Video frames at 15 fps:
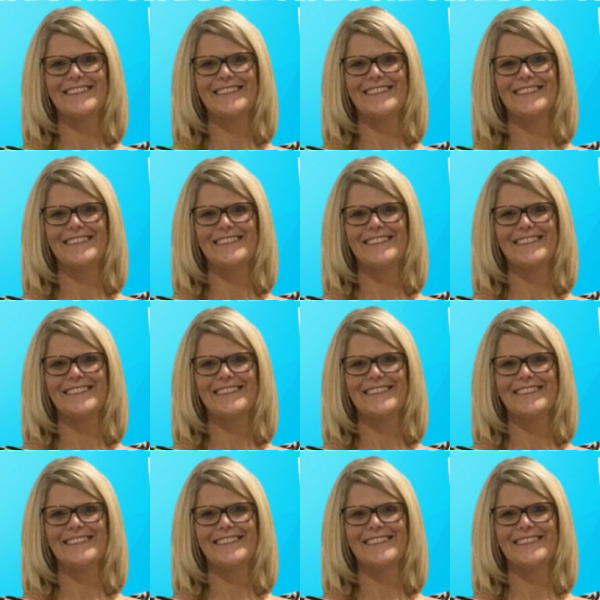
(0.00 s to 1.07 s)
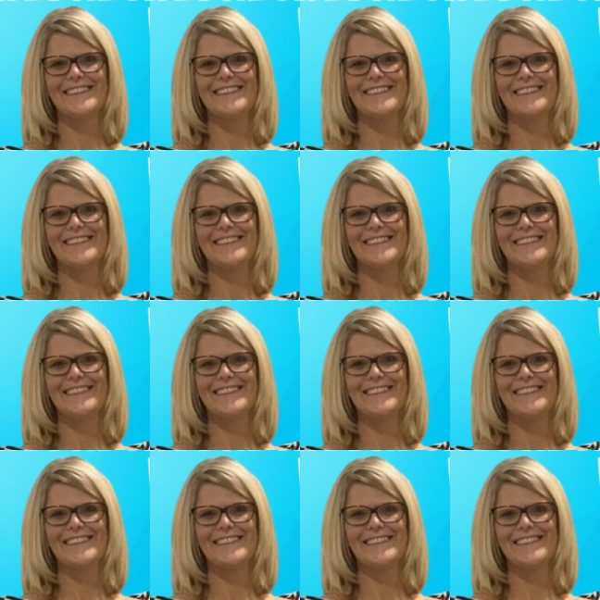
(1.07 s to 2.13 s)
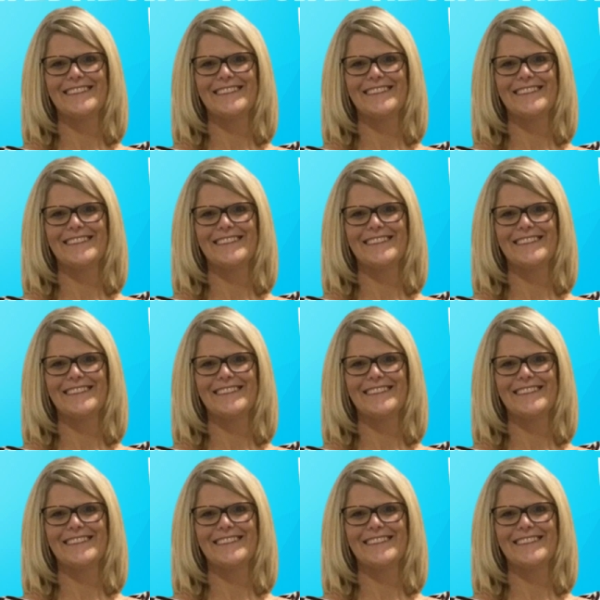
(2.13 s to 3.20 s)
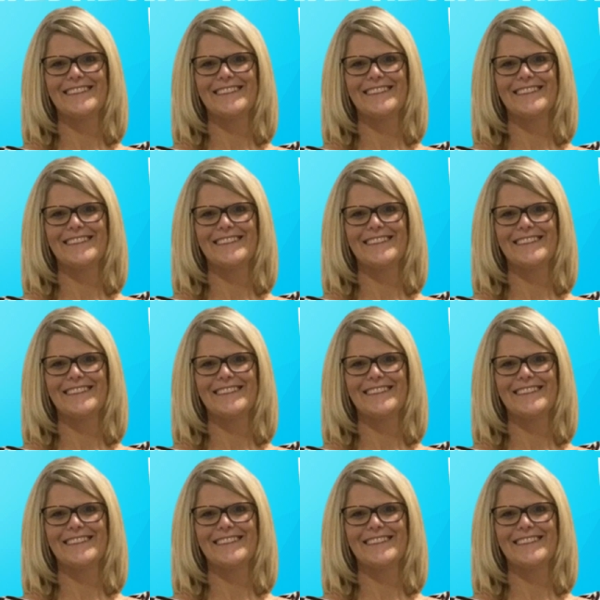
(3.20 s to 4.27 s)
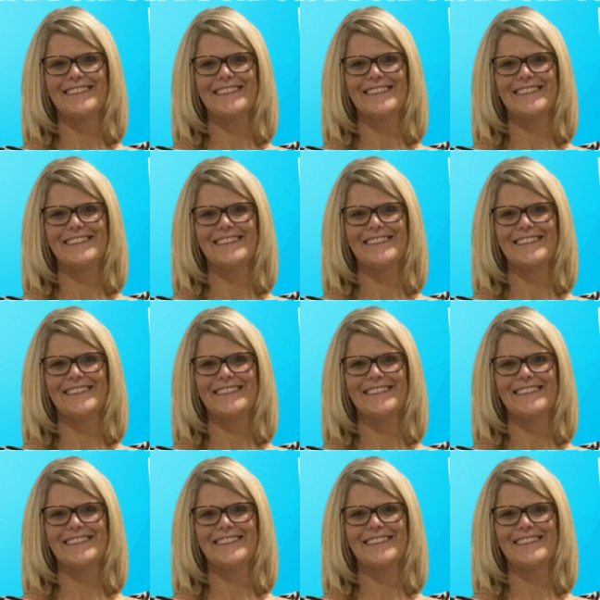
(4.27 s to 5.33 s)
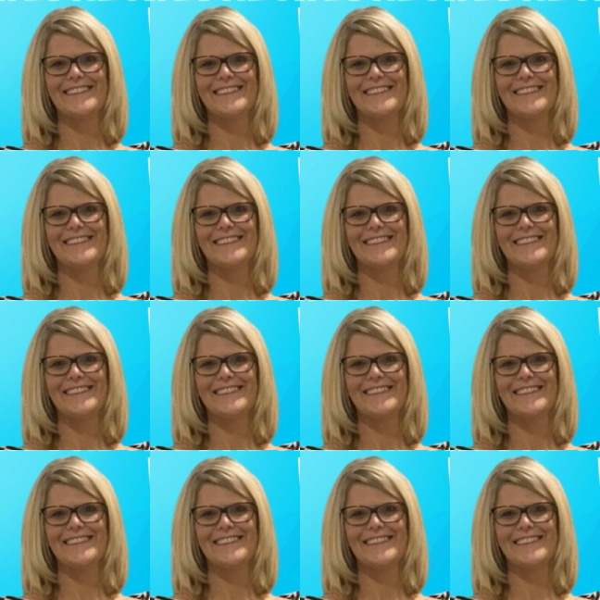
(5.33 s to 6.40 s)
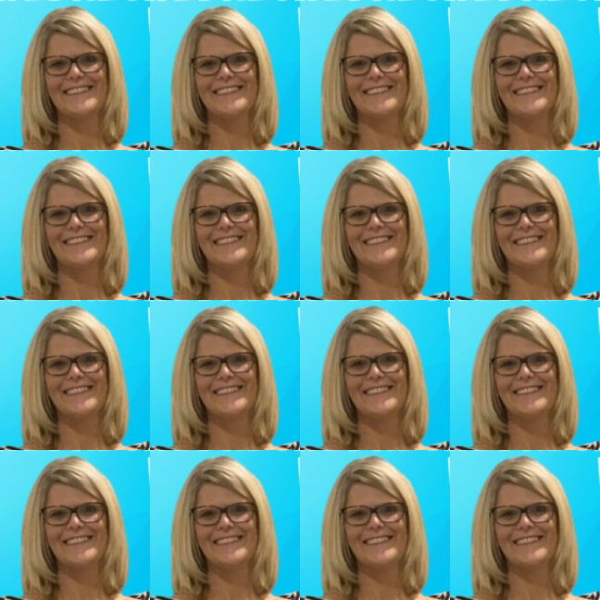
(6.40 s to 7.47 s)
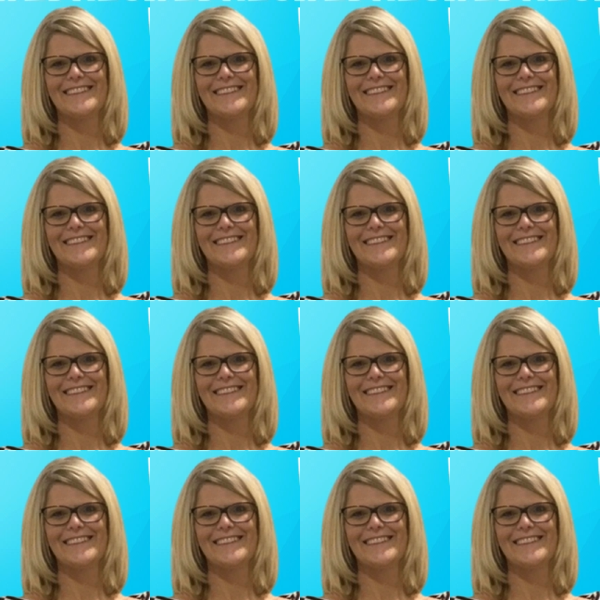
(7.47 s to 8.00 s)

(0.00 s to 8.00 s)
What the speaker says: (no lip movement)